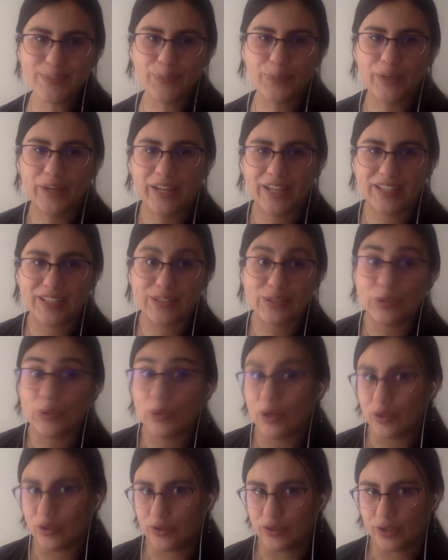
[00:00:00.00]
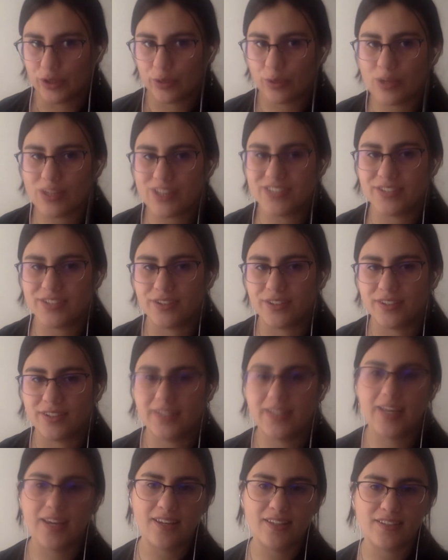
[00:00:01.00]
brings us to another question,
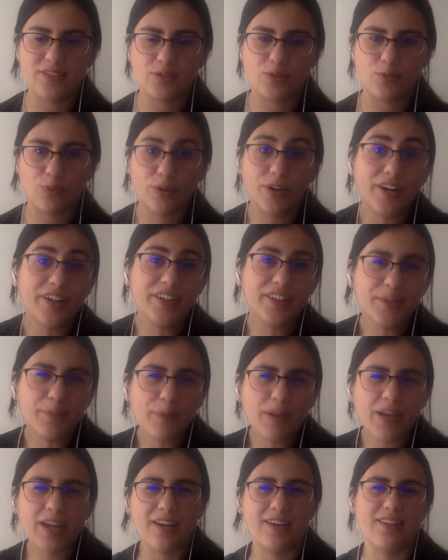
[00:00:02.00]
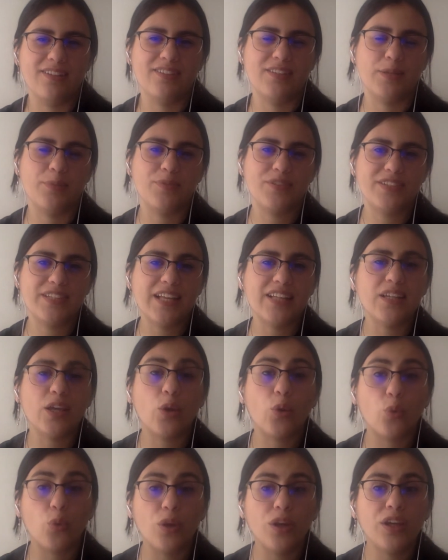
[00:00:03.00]
that is, what are the mechanisms that the
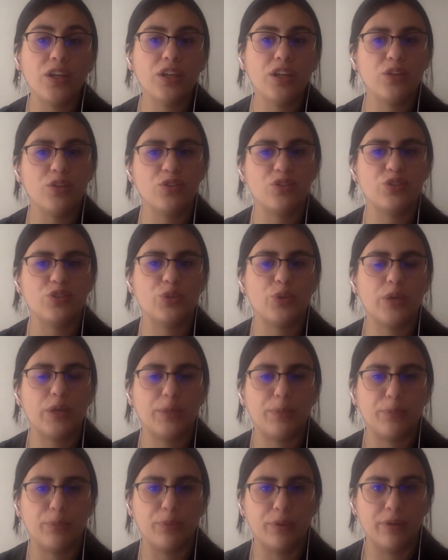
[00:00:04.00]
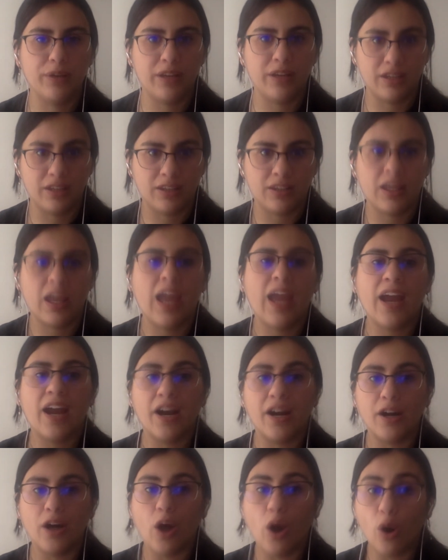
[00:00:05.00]
queen used to manipulate
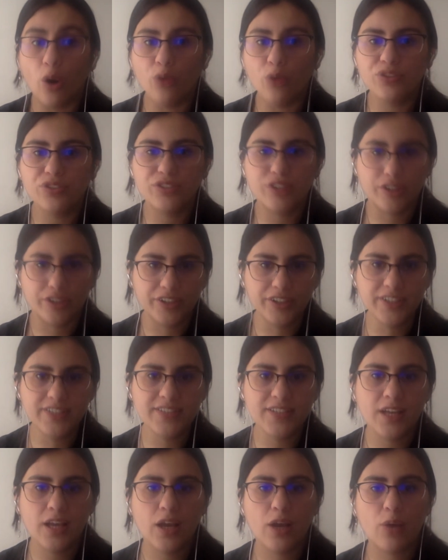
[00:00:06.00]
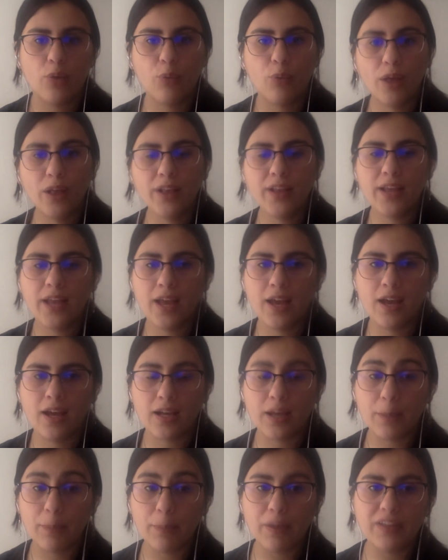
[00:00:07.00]
her own daughters? Well,
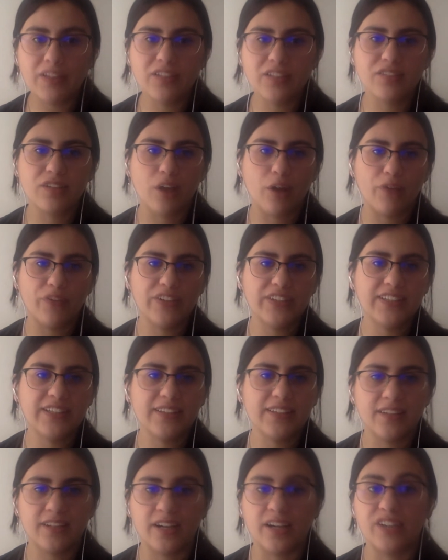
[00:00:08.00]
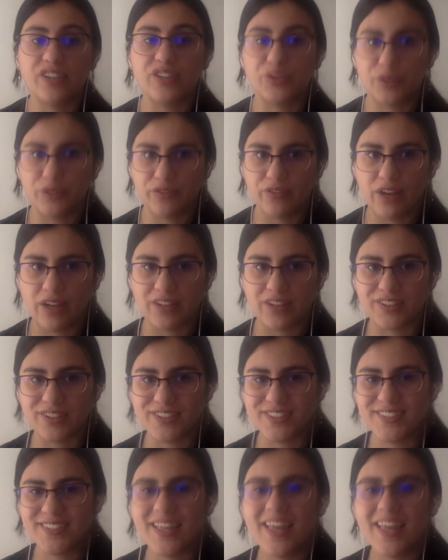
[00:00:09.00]
Campaign discovered that there are 3 factors.